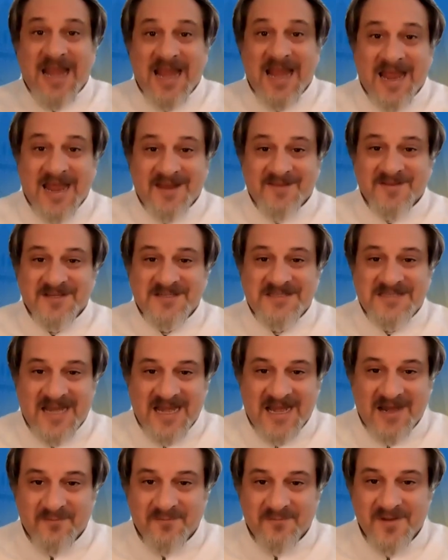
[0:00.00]
and on the
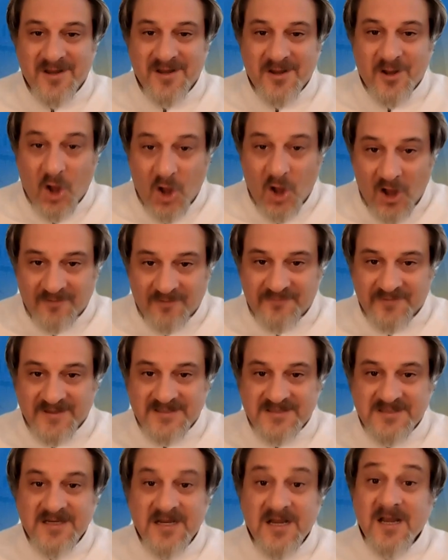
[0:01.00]
same
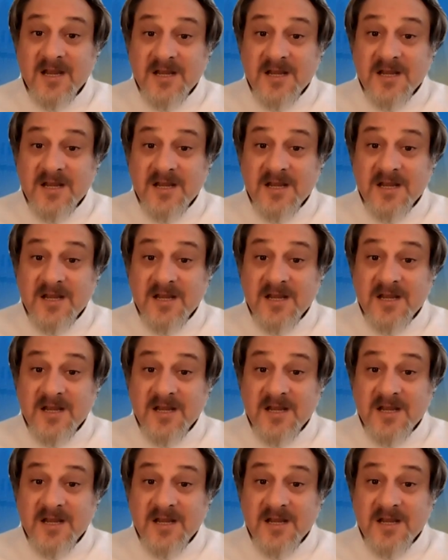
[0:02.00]
office.